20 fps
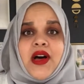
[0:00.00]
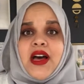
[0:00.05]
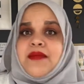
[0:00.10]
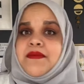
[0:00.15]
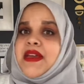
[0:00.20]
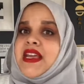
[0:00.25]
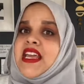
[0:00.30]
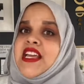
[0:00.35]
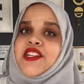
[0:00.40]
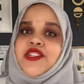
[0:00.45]
and
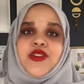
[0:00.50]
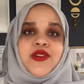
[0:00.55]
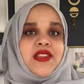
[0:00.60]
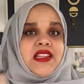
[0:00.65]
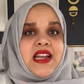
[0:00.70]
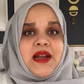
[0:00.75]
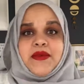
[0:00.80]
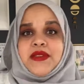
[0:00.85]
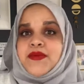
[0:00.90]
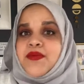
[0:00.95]
making sure
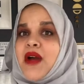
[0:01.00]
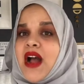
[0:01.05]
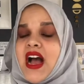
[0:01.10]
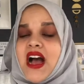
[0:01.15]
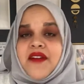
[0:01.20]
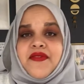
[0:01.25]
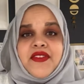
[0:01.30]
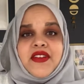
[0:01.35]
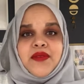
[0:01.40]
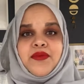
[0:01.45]
that I was
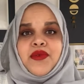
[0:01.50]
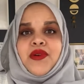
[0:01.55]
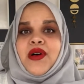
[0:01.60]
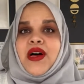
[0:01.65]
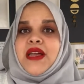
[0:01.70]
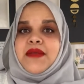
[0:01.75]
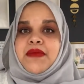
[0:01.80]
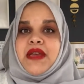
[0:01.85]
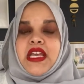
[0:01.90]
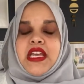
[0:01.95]
profitable,
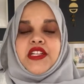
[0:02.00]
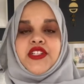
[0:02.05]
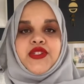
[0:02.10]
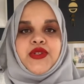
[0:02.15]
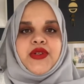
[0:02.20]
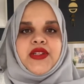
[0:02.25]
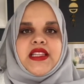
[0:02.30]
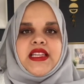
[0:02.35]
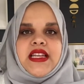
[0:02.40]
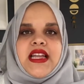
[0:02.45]
and making
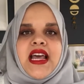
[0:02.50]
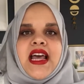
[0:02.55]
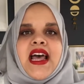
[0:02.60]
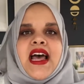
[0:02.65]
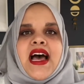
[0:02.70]
sure that